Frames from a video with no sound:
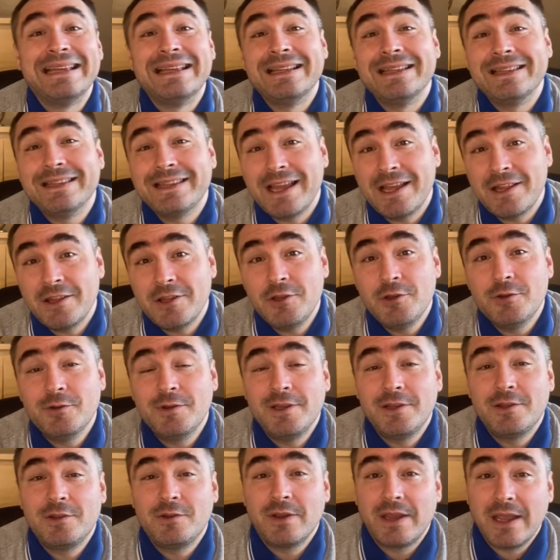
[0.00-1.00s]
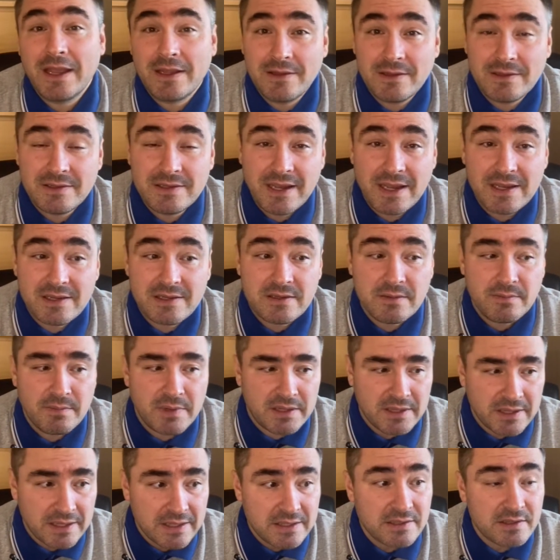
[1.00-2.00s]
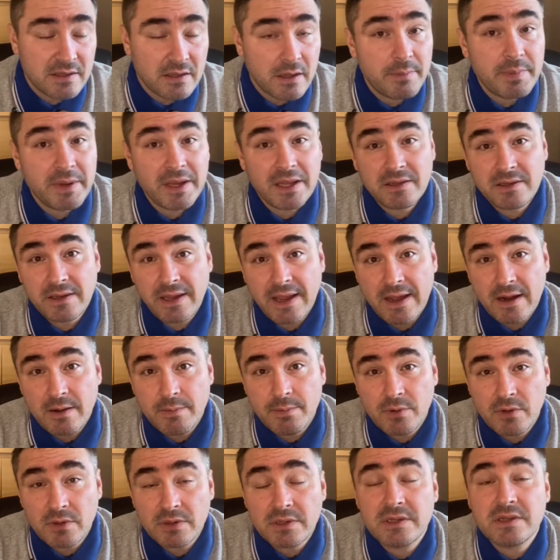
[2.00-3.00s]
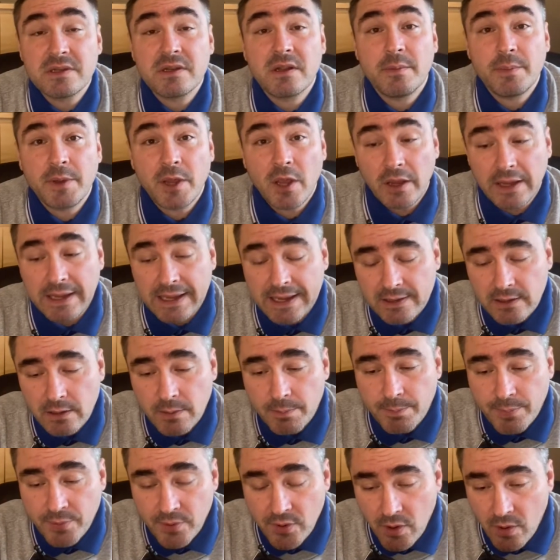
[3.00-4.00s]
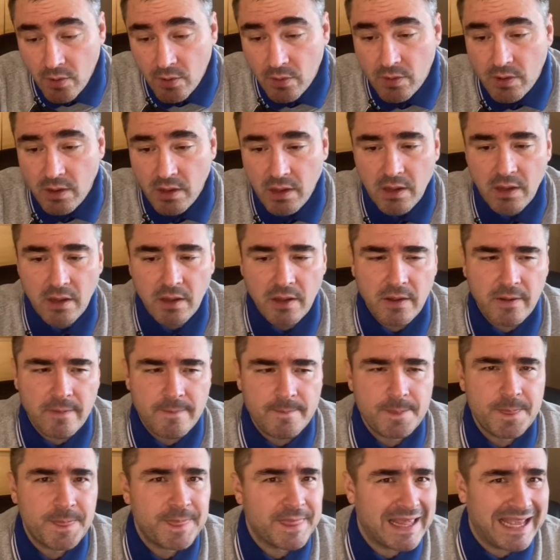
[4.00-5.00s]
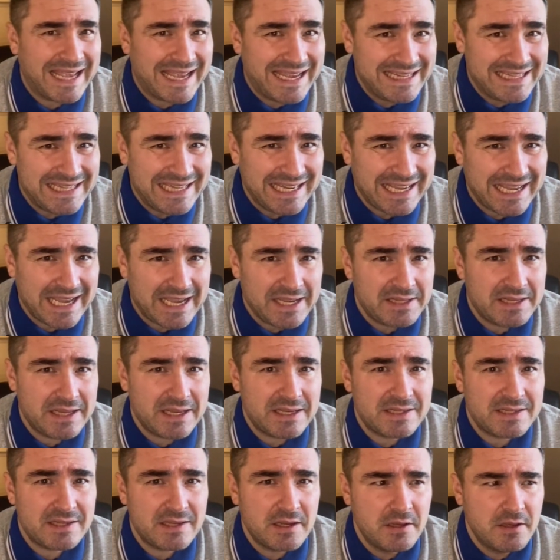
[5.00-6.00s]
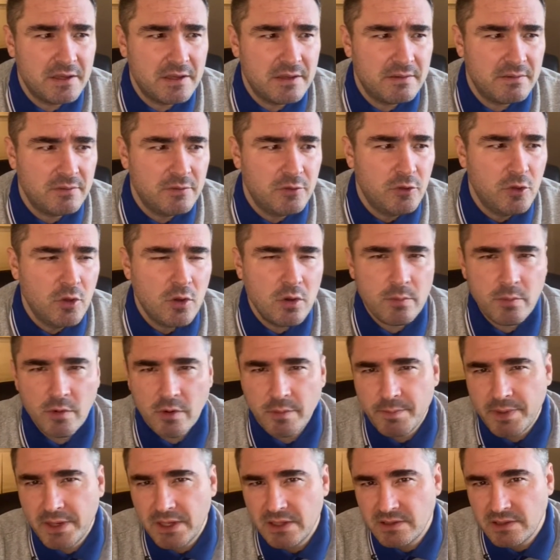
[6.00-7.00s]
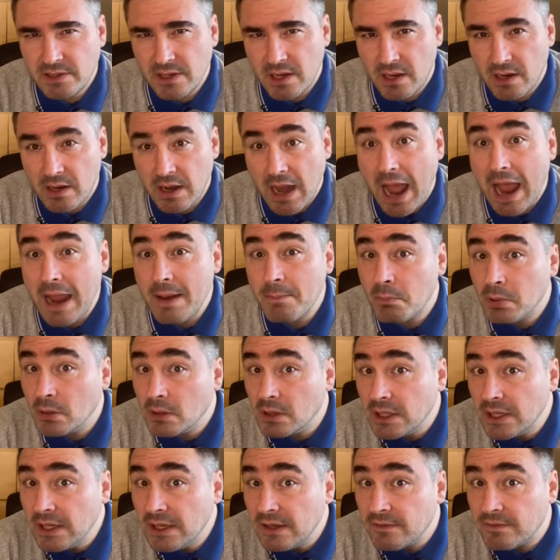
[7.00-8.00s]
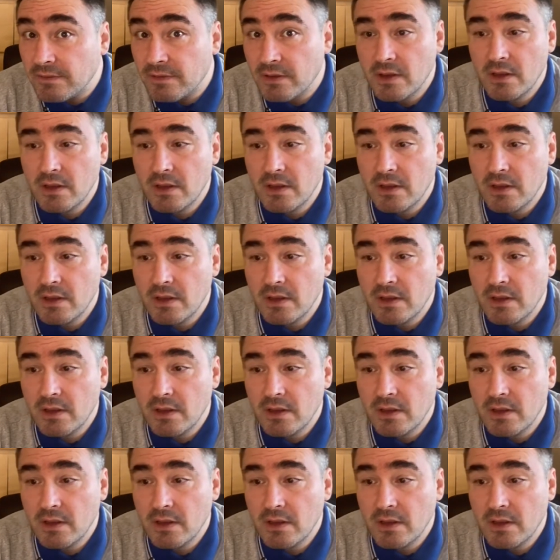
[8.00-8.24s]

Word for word: Then you need to get the test, but it's going to be at the airport. It's going to be again a pro uh, ATK test. Uh, no more PCR, I believe.